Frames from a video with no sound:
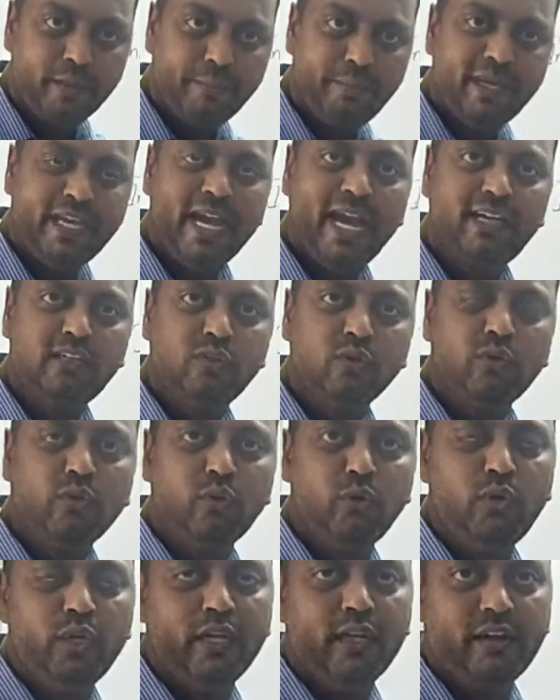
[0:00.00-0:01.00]
began to
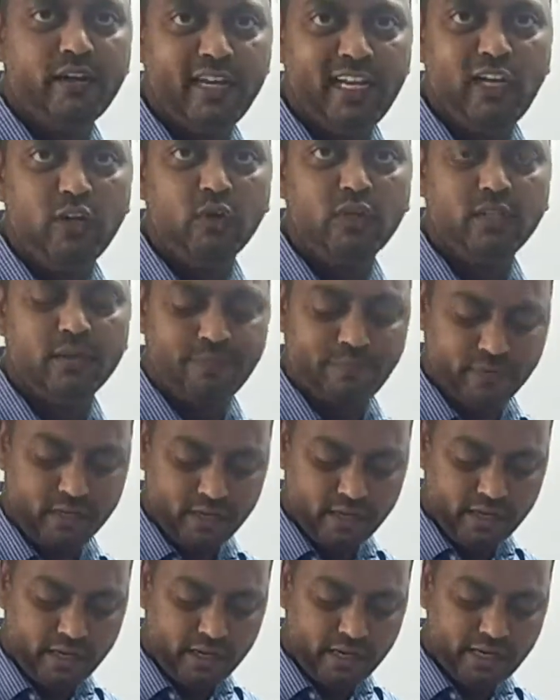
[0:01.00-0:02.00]
re-look
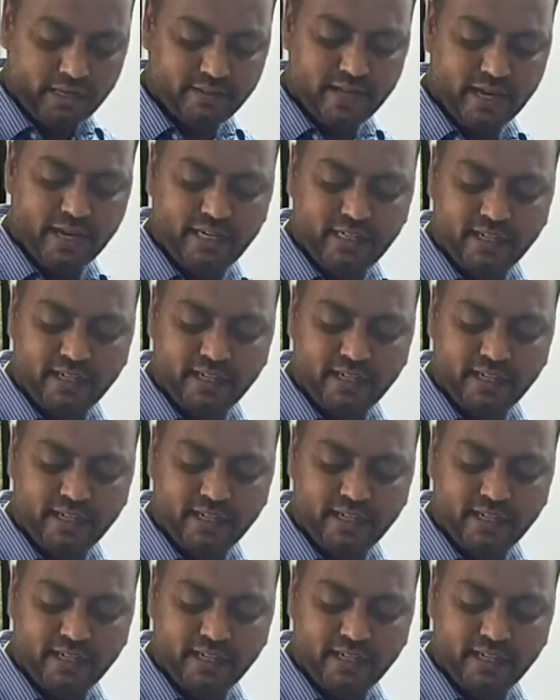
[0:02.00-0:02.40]
at the